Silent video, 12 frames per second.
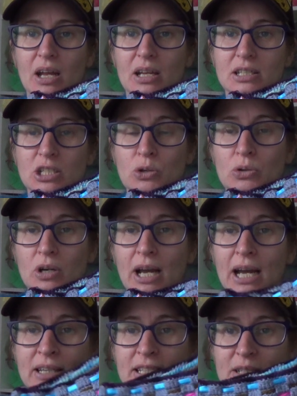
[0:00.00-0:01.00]
So I
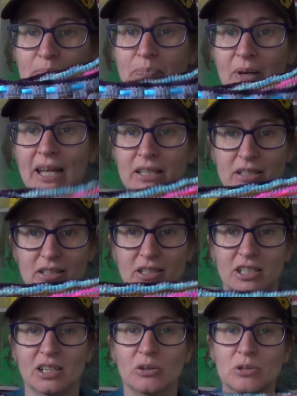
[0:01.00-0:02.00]
had this blanket,
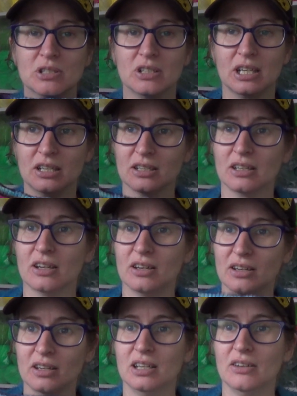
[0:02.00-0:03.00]
and I was like,
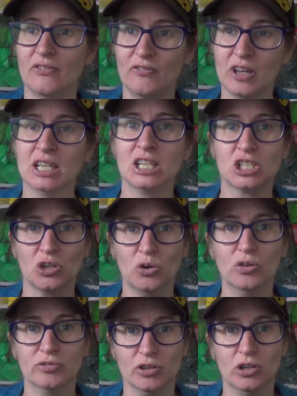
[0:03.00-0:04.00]
Finish
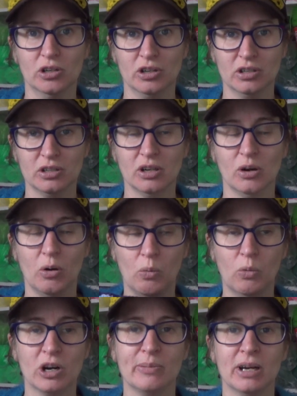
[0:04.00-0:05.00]
or frog?
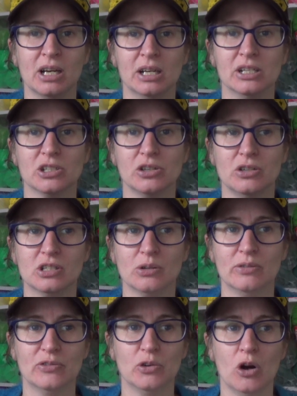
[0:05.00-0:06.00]
What am I going to do? So
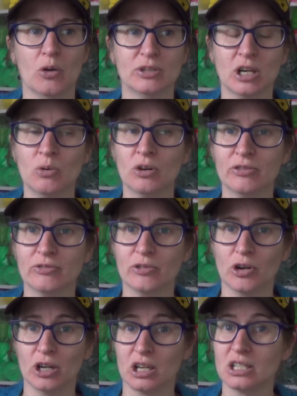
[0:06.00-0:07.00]
I thought, I don't want to
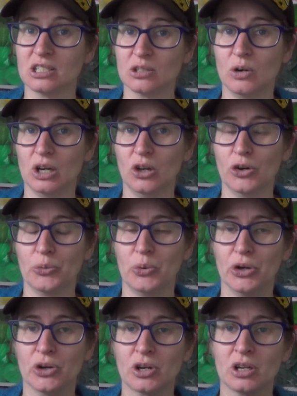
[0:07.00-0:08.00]
frog it because it's quite a lot of
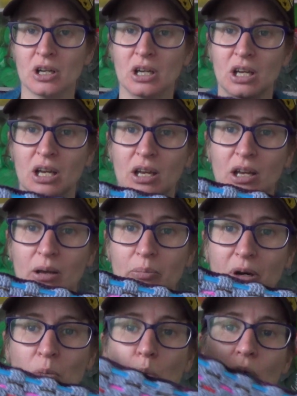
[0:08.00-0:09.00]
work,
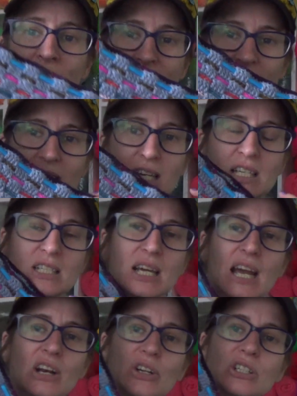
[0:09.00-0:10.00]
but I want it finished,
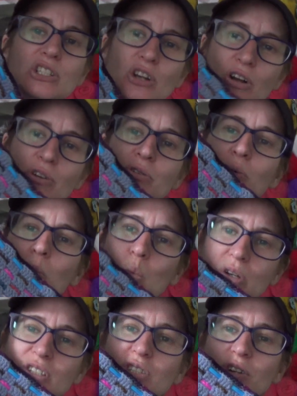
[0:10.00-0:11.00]
and I don't
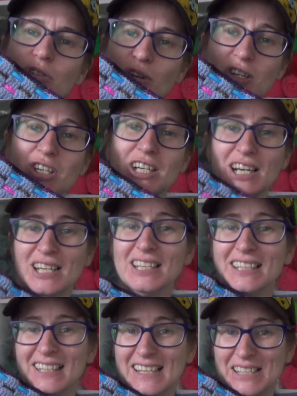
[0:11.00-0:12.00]
want to crochet
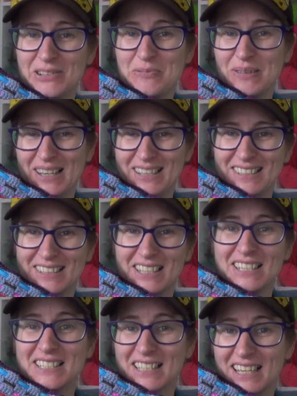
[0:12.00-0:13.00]
it into a blanket
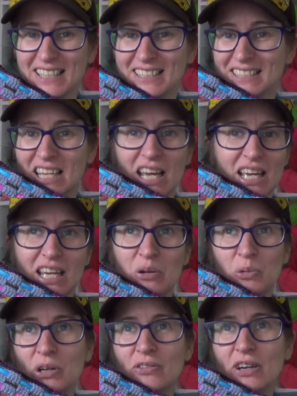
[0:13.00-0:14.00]
because it
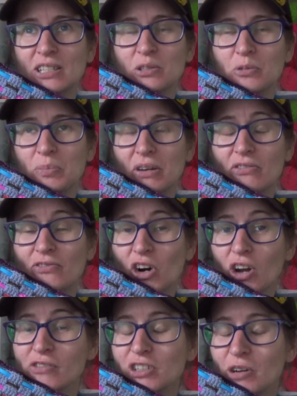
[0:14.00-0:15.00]
would have had to have been
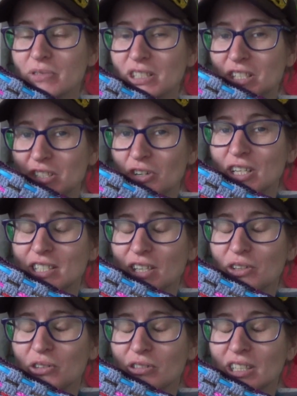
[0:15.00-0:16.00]
5 times the size that
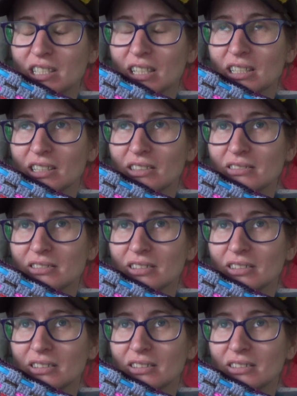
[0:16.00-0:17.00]
I'd already done, and I was
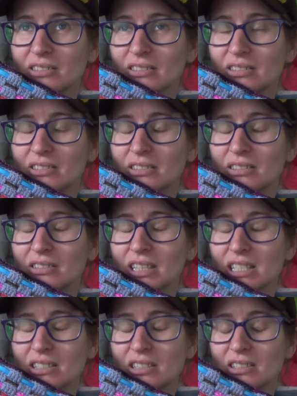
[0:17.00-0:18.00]
like, oh,
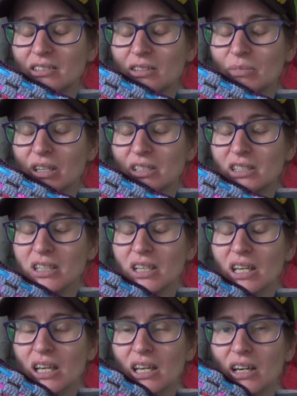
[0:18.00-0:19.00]
that's just too much.
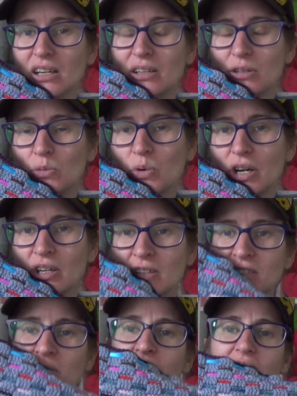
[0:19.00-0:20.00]
And I thought, what can I
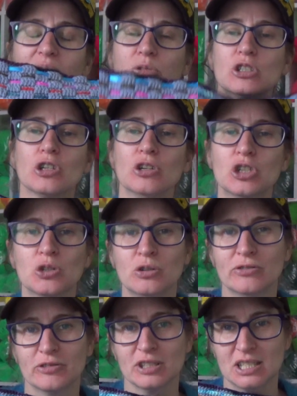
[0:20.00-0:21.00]
do with it? It was too
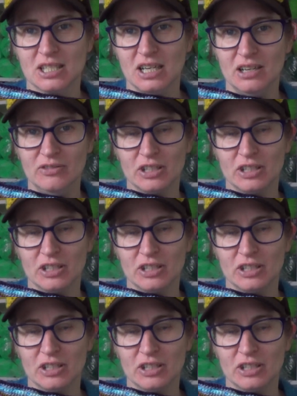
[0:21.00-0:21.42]
short for a scarf.